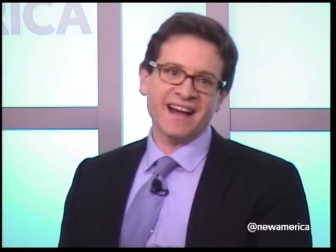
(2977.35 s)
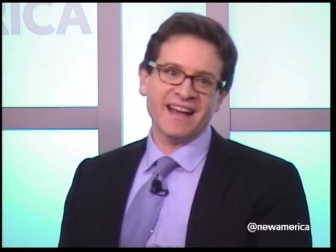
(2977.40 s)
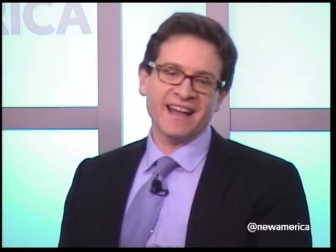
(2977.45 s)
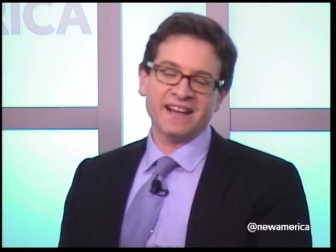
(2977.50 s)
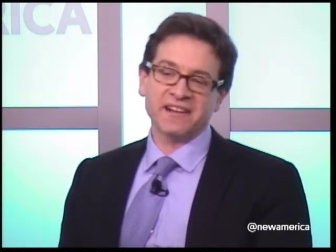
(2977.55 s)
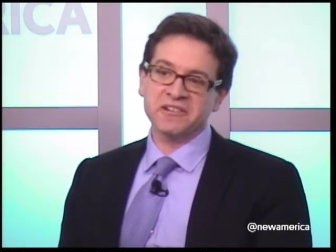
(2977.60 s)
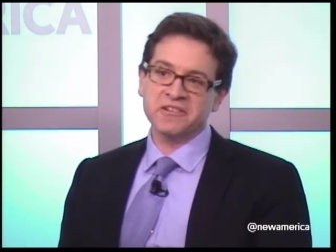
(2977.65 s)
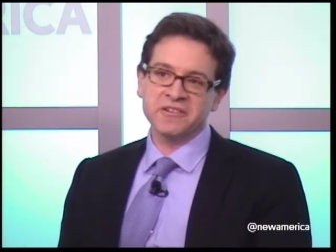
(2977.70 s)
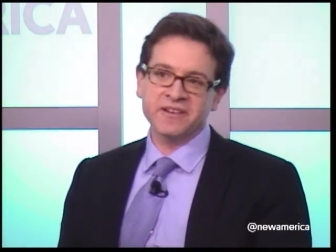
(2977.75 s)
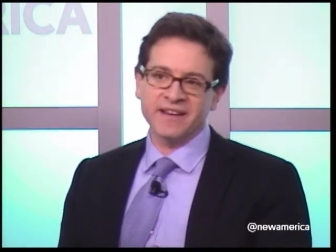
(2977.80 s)

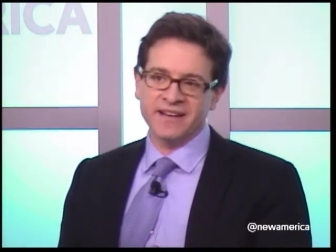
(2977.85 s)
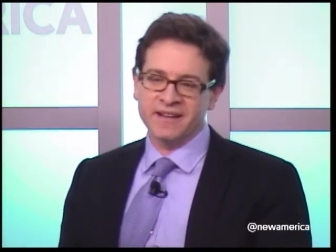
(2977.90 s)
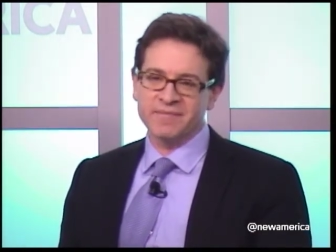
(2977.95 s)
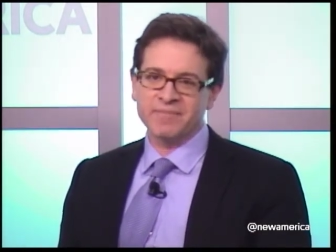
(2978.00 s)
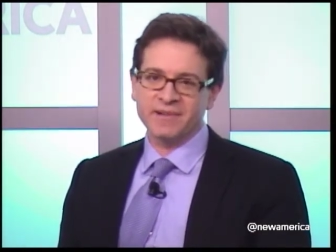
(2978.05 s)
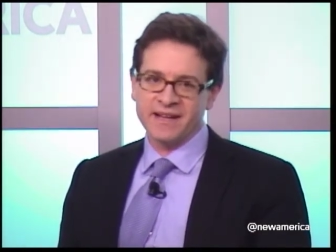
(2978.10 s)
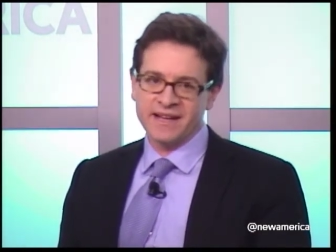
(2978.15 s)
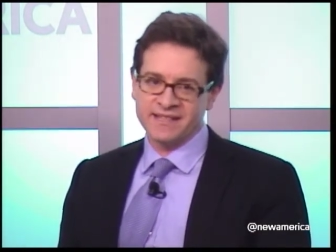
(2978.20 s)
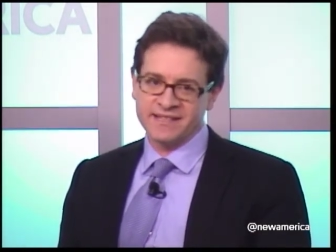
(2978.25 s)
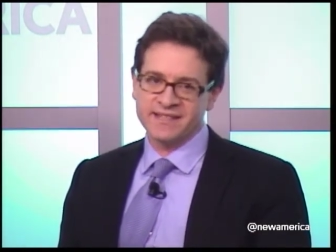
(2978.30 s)
including in
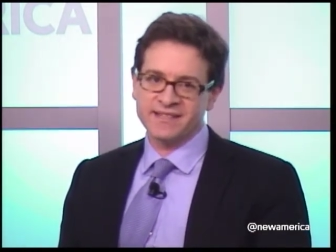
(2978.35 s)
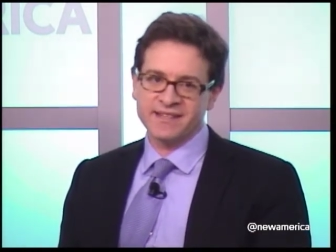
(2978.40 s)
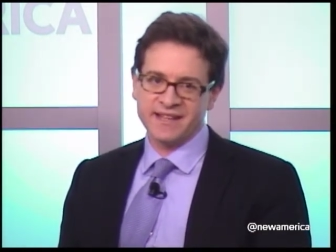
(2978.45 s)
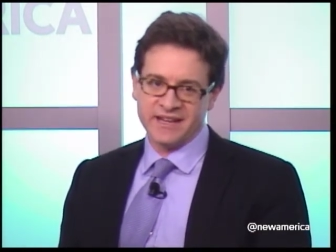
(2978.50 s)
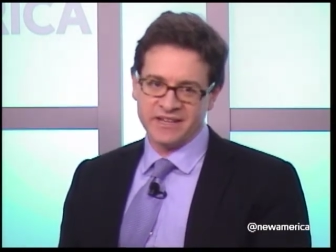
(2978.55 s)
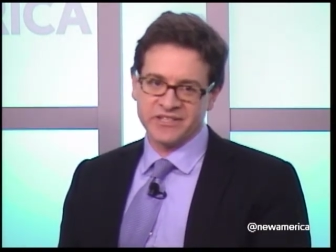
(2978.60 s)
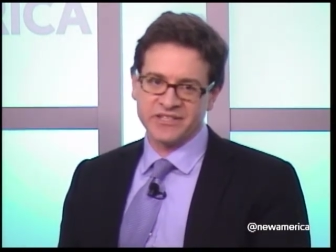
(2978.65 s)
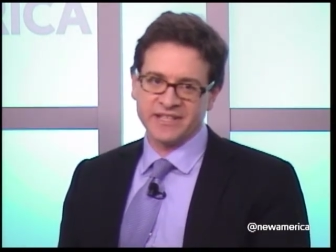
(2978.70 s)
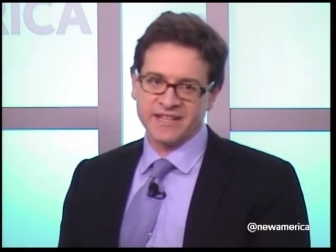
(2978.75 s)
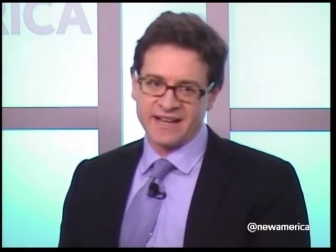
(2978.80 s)
places
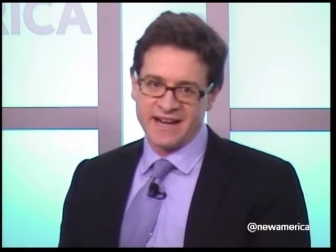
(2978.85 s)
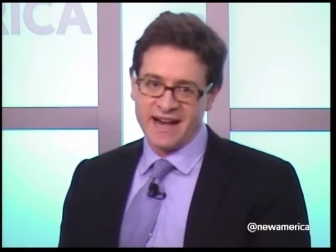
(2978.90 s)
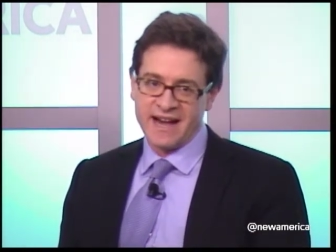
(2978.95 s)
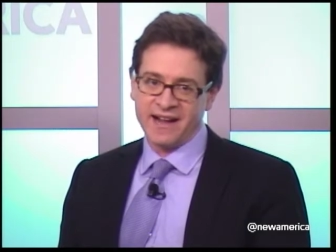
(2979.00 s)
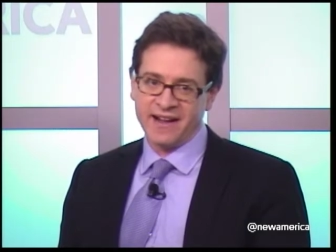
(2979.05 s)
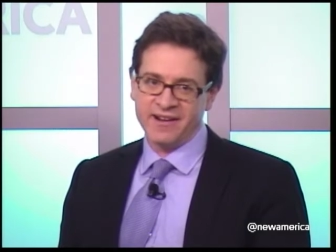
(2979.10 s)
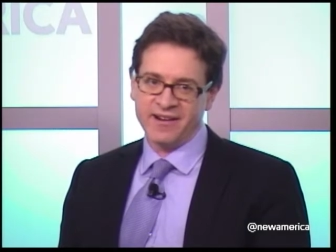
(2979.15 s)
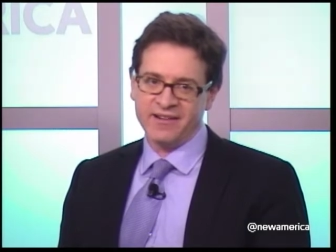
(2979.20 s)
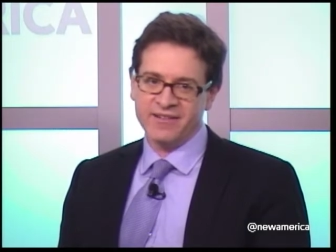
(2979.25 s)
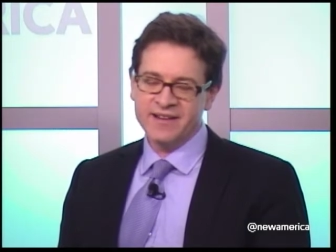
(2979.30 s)
like
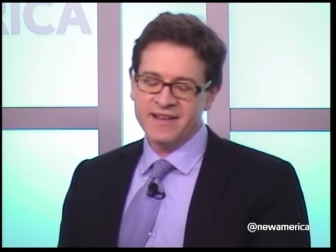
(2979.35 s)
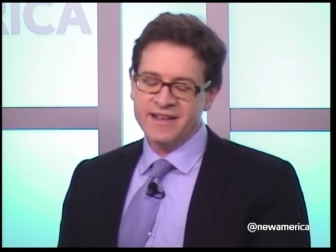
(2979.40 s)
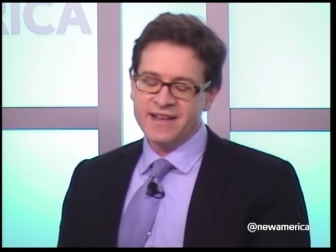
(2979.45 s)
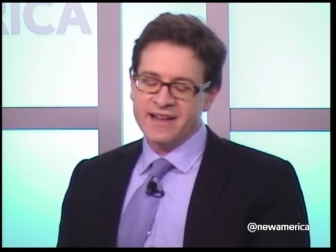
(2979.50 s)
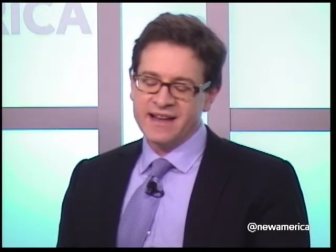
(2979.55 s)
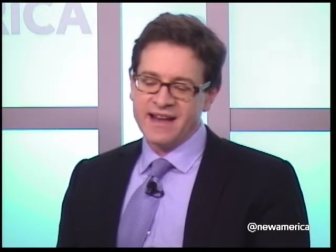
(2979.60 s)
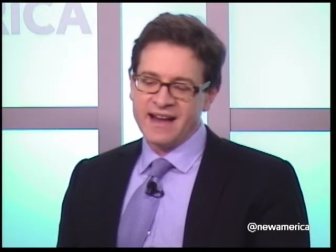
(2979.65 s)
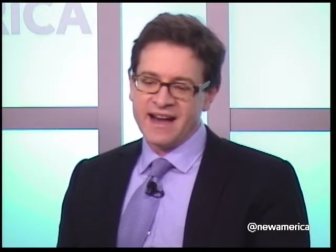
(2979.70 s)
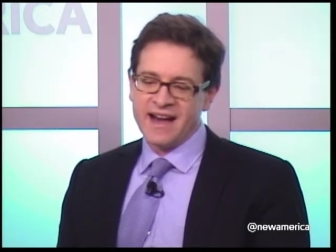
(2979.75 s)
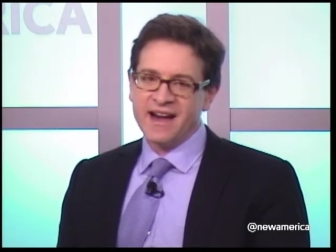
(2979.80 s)
Chicago,
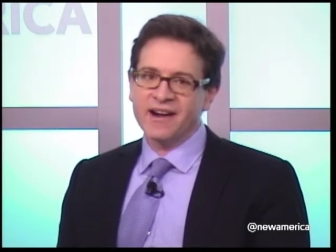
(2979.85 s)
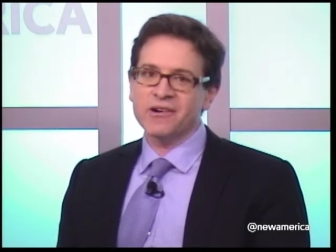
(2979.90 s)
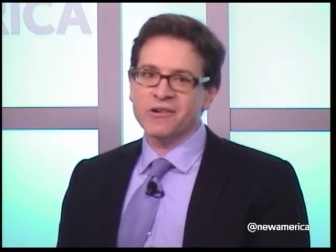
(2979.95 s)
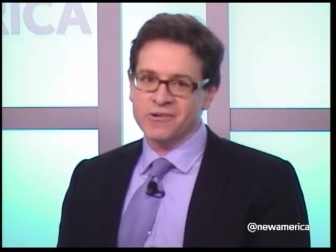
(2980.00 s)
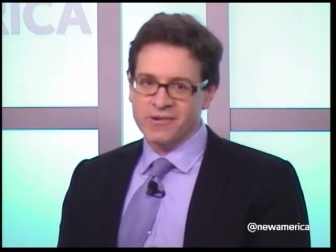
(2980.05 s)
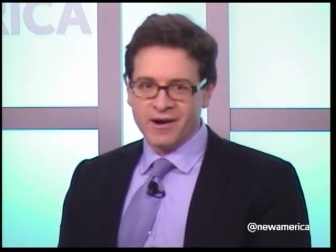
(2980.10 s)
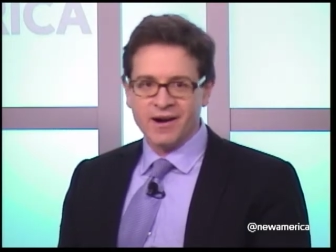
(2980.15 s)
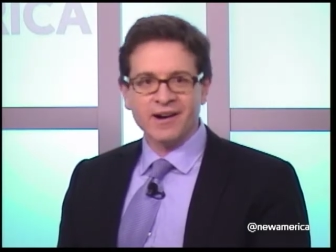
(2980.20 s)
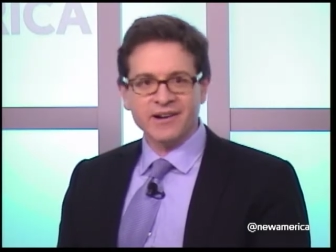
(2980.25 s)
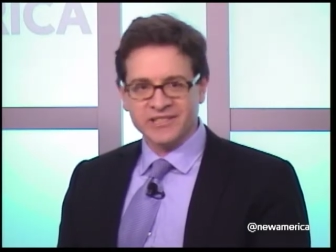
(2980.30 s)

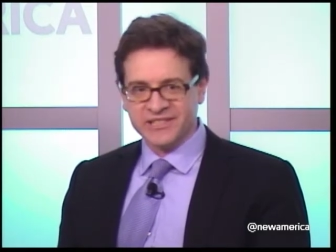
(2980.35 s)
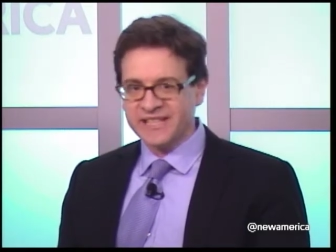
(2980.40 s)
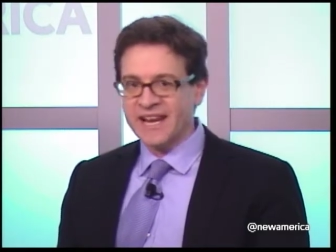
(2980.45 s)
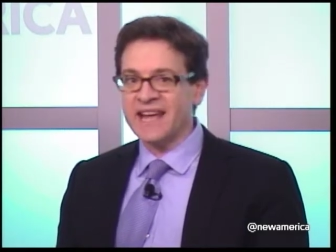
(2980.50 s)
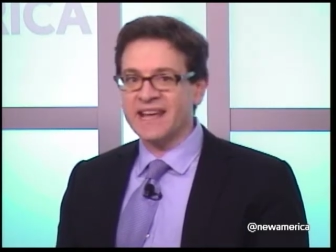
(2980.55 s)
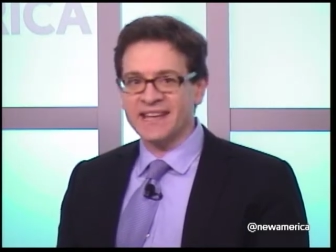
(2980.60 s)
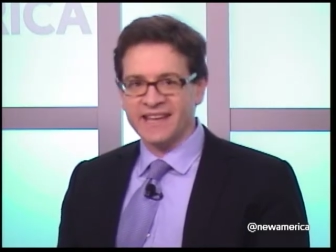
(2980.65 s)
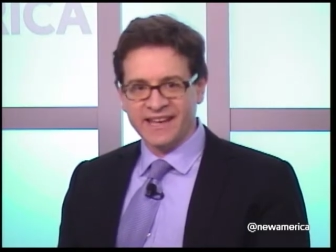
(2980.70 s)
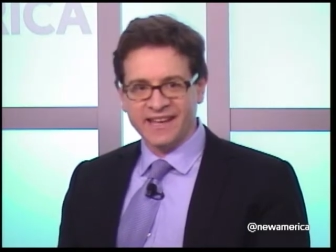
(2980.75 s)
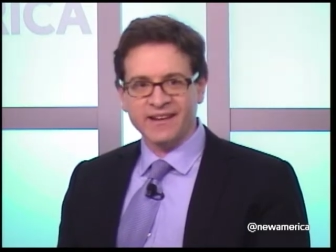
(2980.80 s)
who are
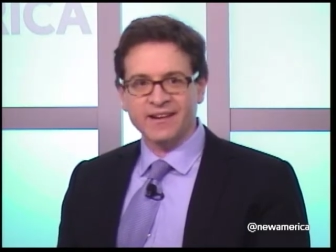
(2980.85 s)
shaky